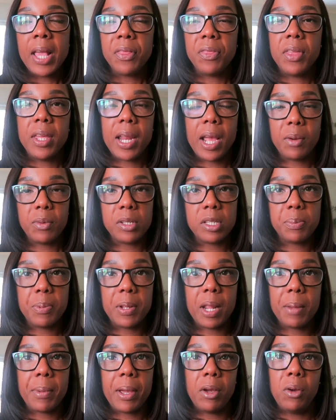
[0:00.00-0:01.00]
Then I was
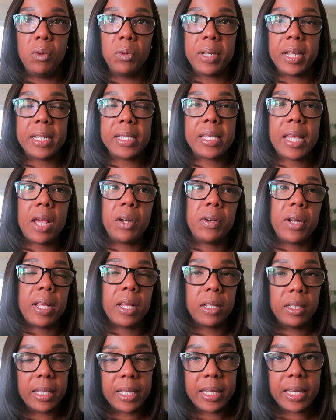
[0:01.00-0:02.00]
spending my whole day Saturday
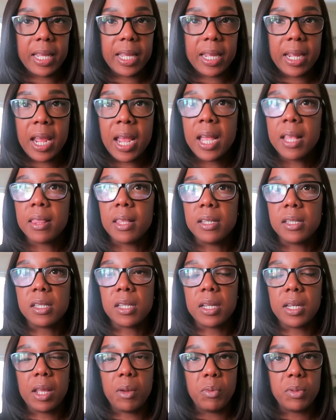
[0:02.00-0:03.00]
cleaning. Then
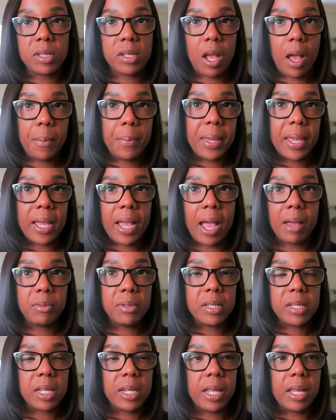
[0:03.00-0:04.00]
Sunday was coming. I
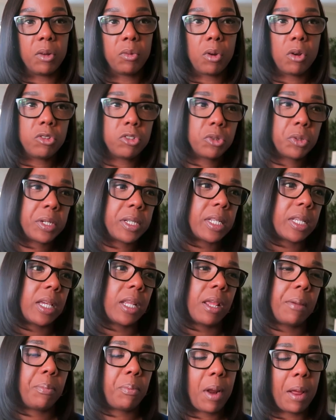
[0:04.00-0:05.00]
was getting groceries and
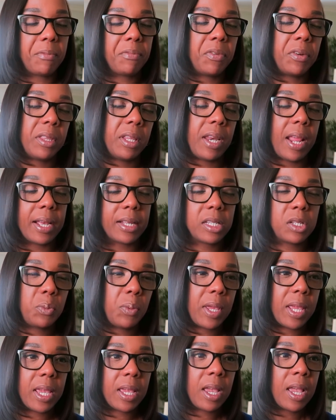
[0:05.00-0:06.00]
getting prepped for the next
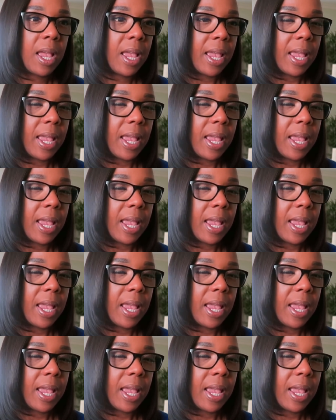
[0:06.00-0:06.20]
week.